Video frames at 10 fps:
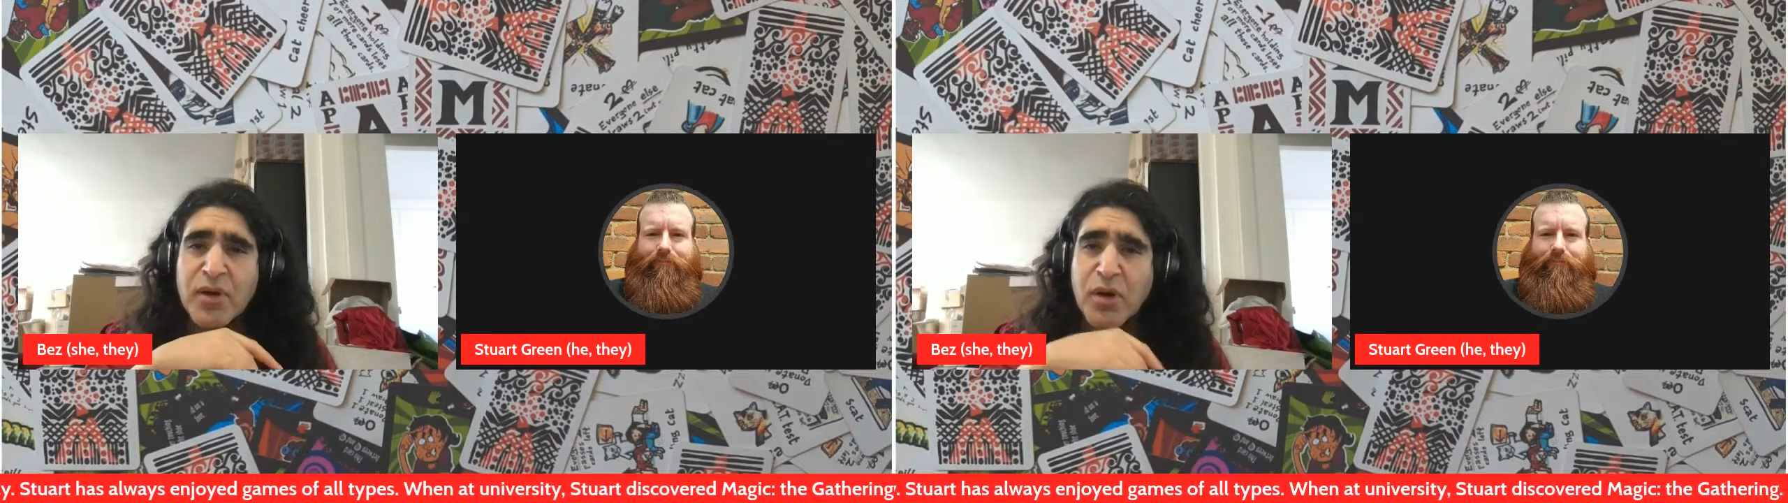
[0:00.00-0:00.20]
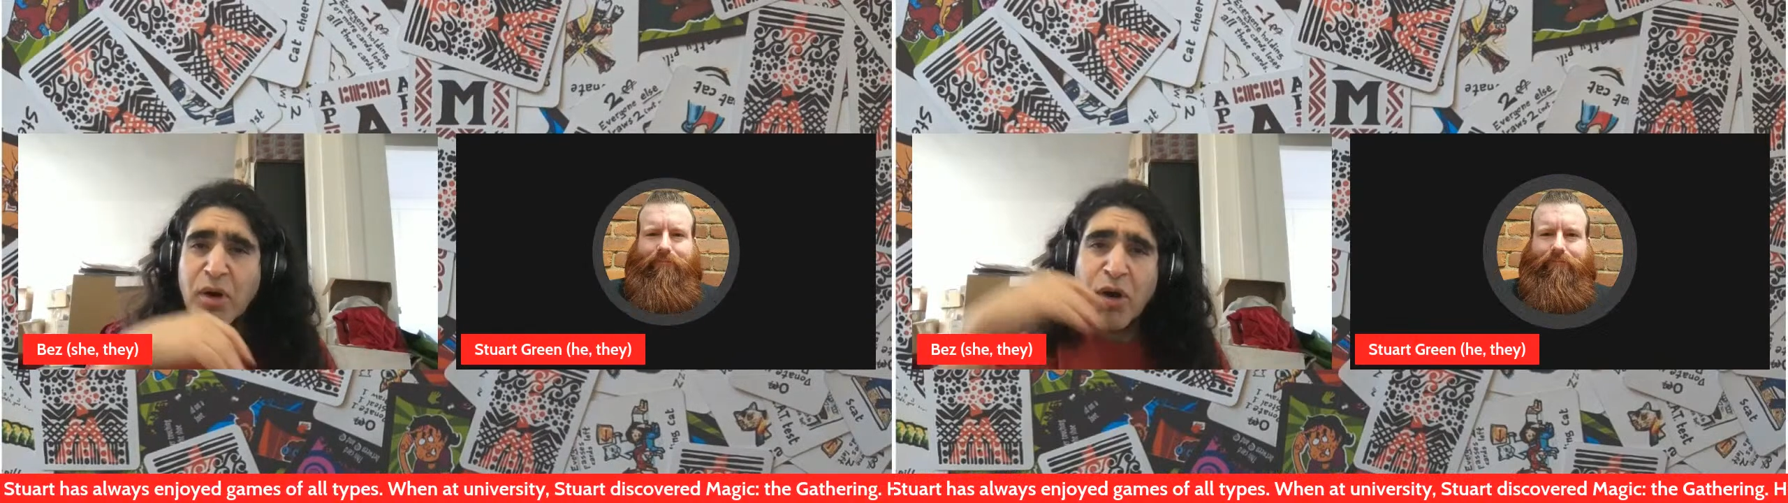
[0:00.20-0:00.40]

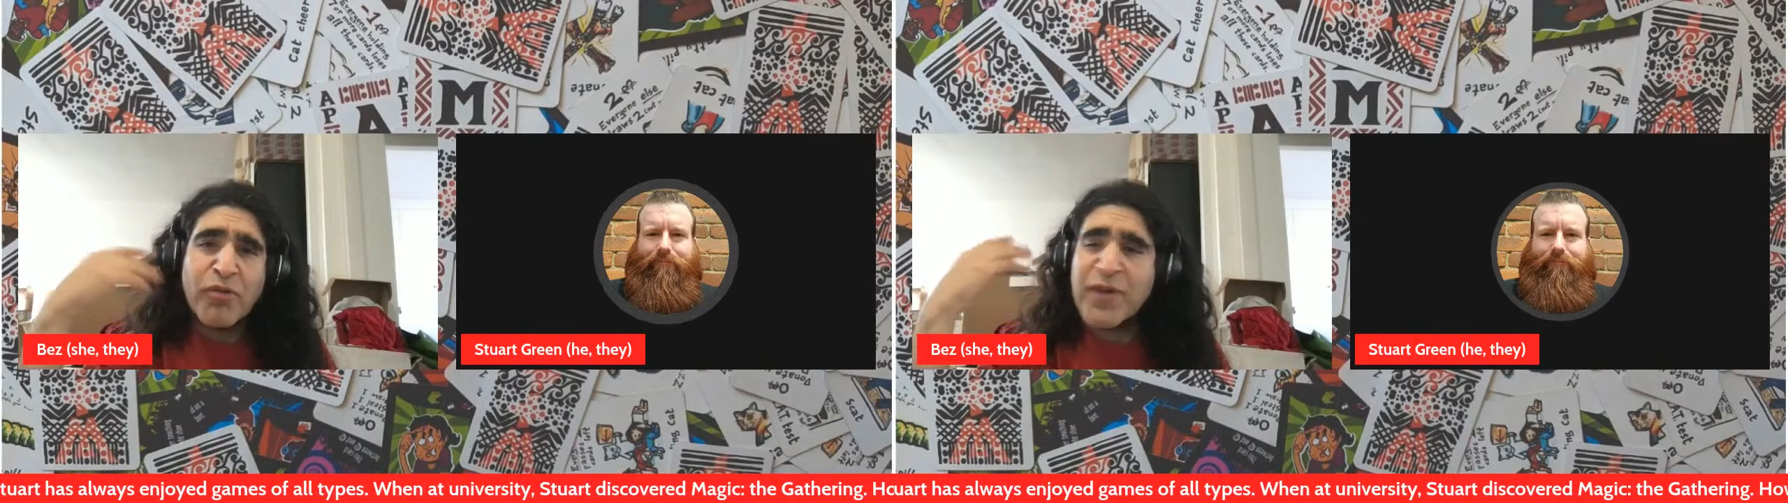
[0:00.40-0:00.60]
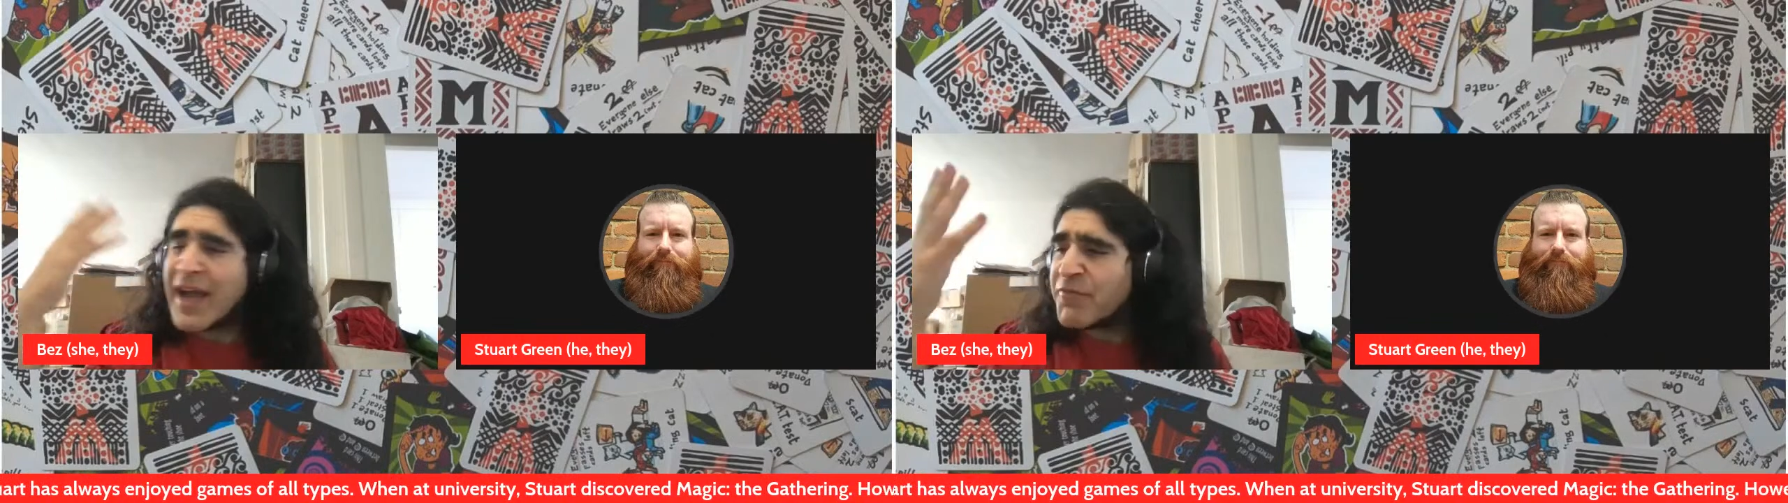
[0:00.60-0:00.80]

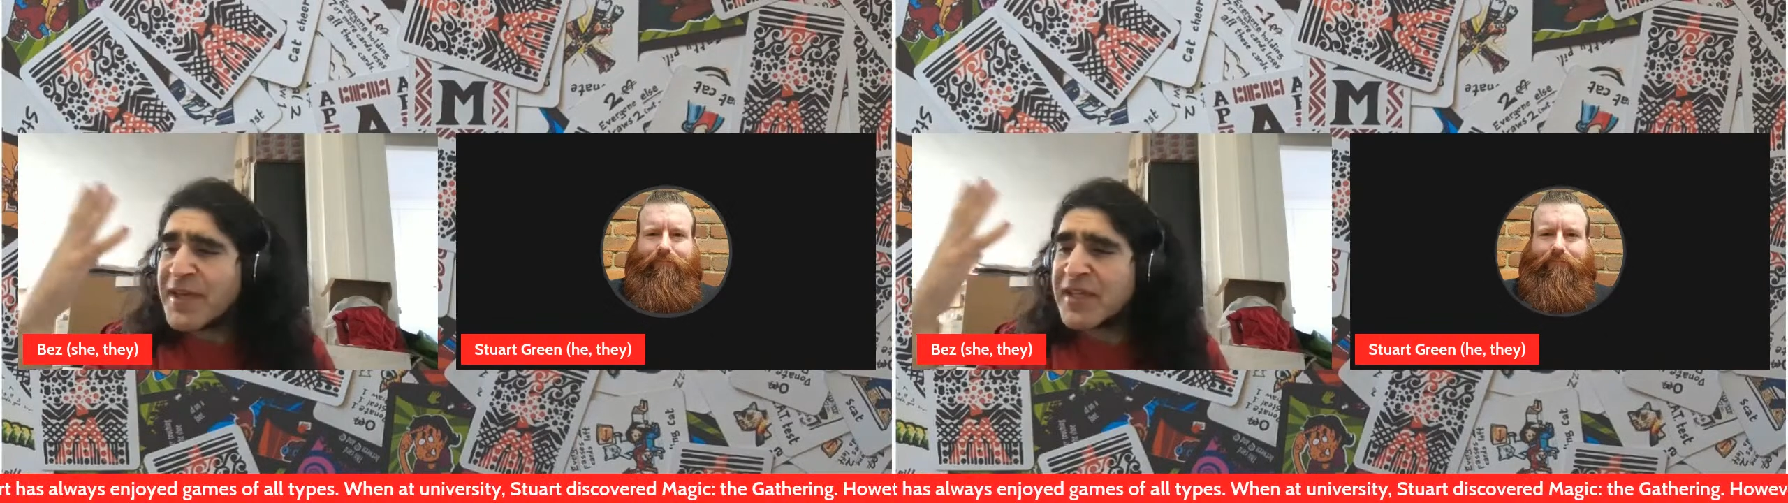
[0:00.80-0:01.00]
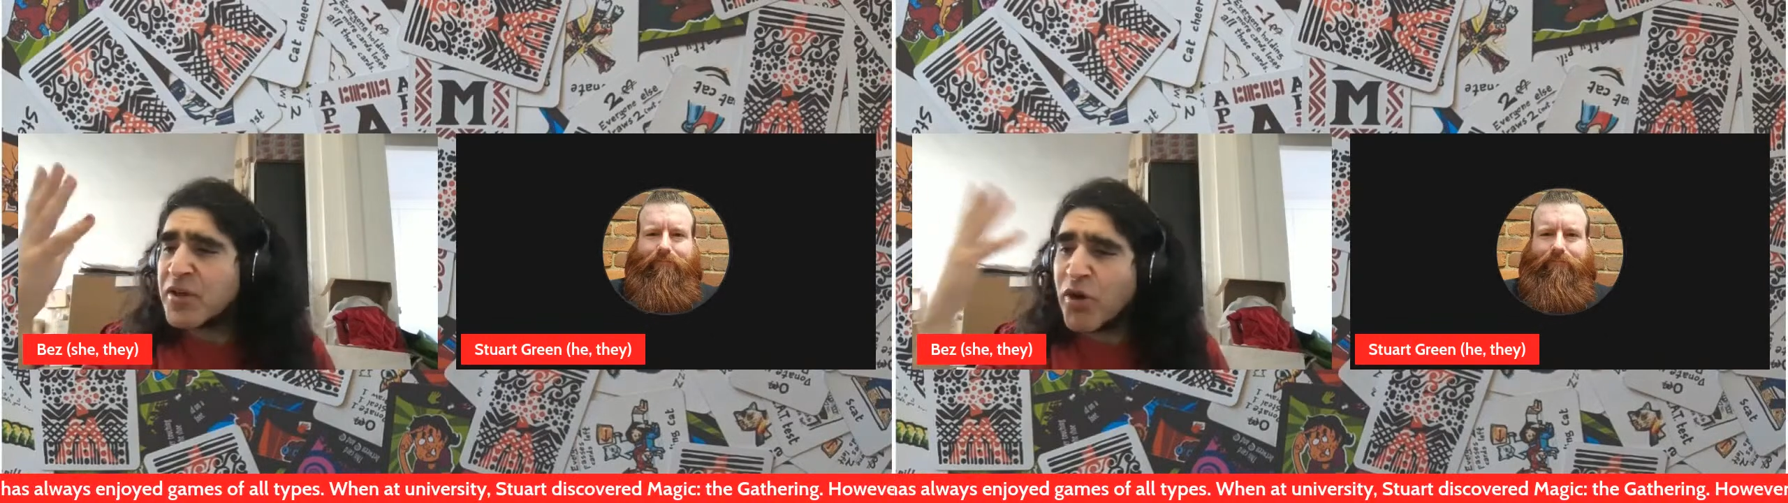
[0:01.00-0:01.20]

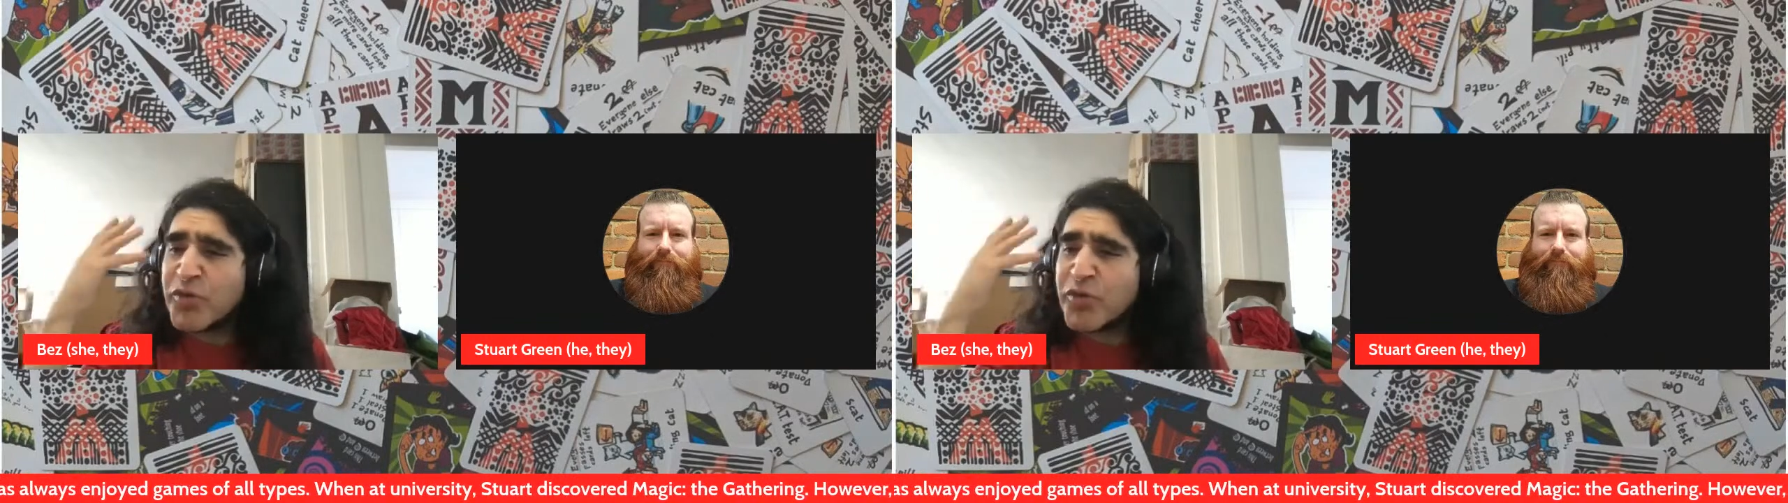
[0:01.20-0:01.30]
Of